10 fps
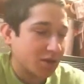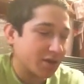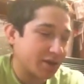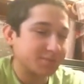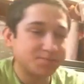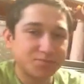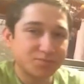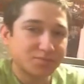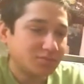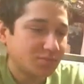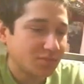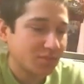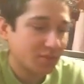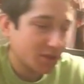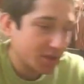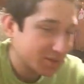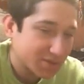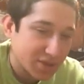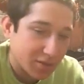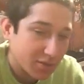Alright,
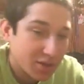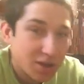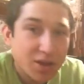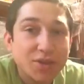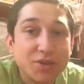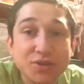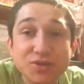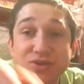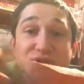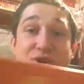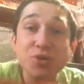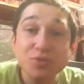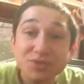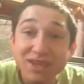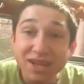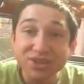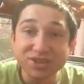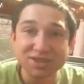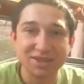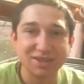so there's two
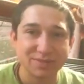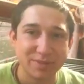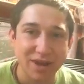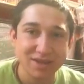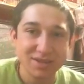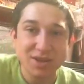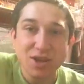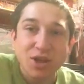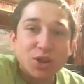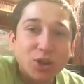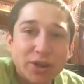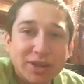sections in this box. Look